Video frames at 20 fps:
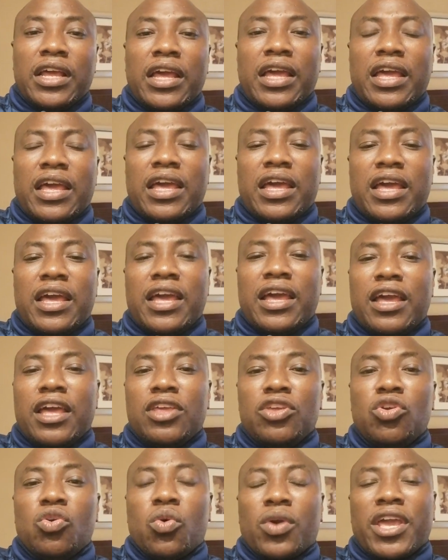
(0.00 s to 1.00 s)
Uh,
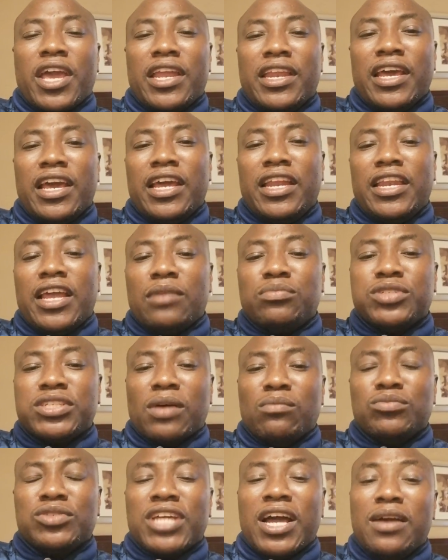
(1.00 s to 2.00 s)
you can end up
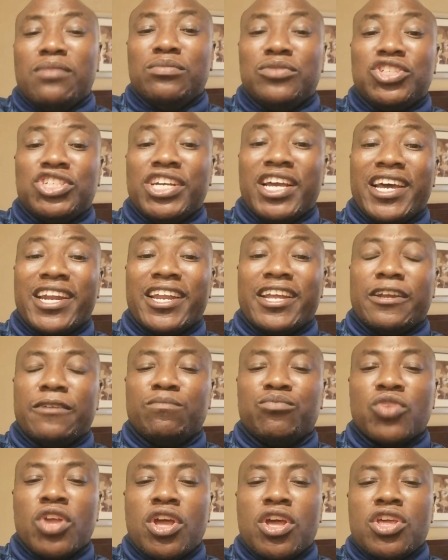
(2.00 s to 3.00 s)
sometimes
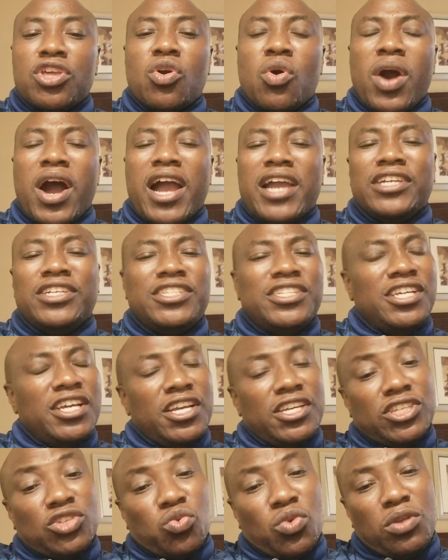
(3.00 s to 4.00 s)
sharing your
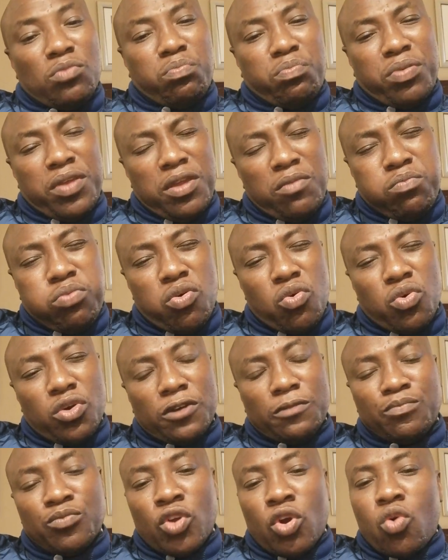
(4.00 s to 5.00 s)
ideas with
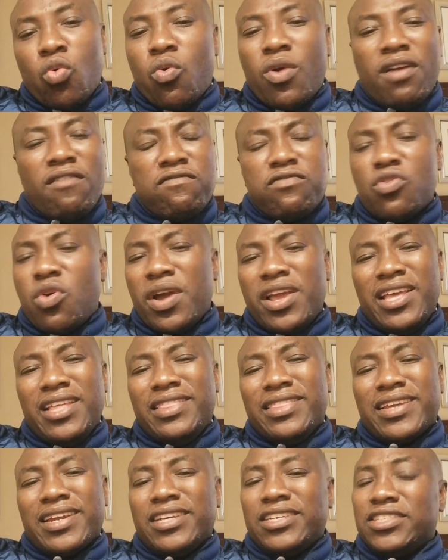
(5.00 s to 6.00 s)
people who have no
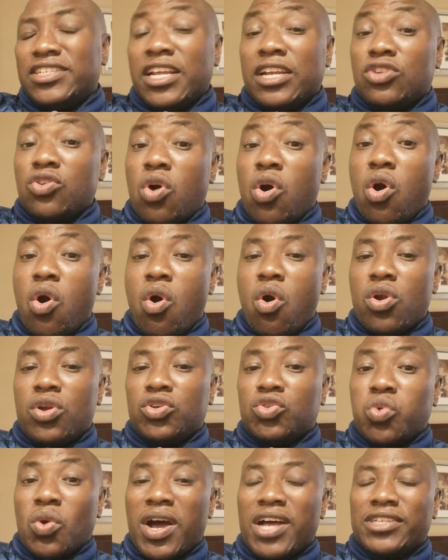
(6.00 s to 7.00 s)
interest at all
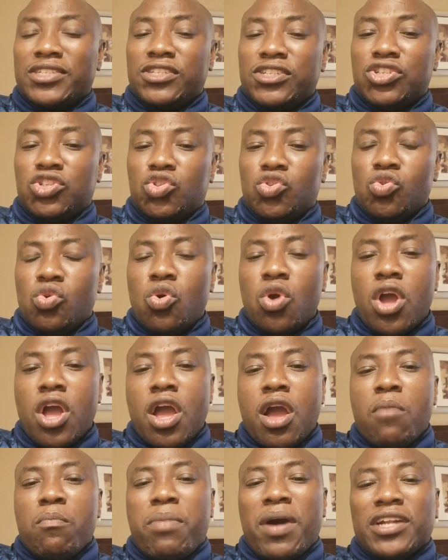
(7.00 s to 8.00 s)
to assist you
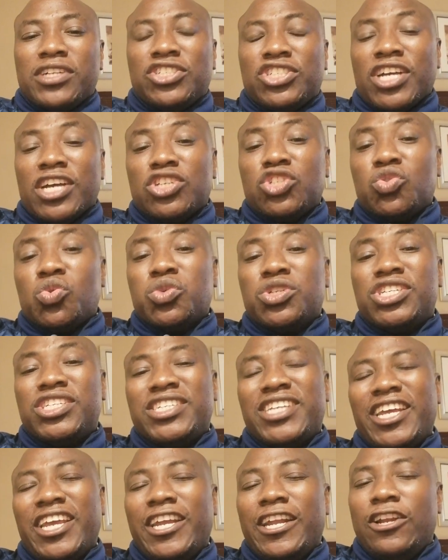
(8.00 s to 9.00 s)
but just to
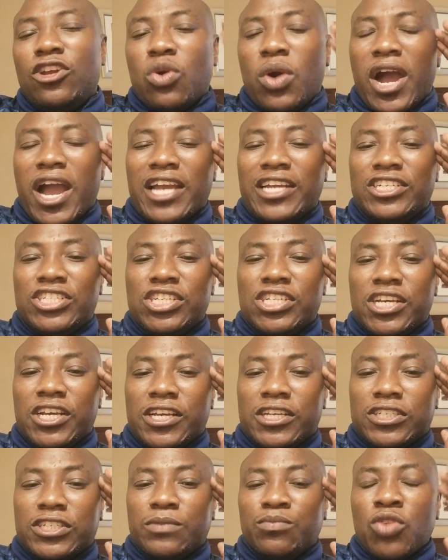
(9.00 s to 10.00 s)
steal your
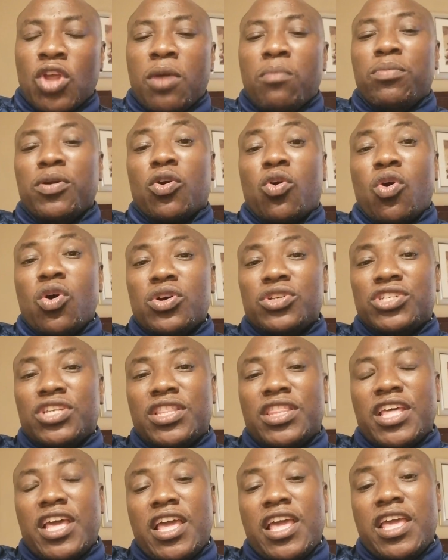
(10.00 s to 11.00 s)
ideas
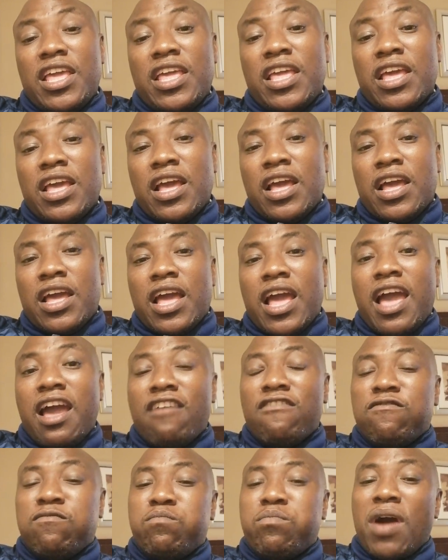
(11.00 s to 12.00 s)
because they
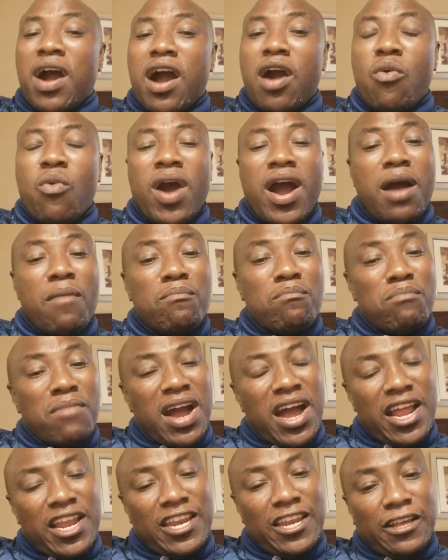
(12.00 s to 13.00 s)
have power,
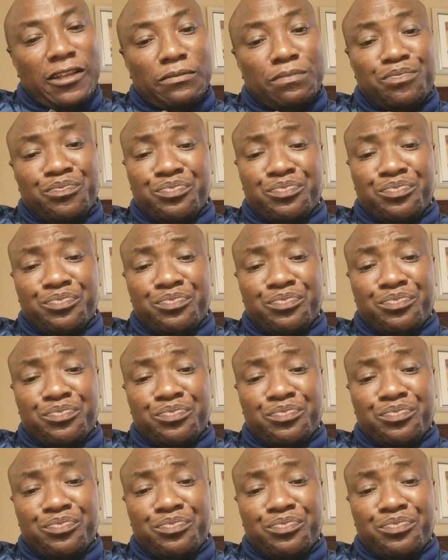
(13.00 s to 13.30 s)
money,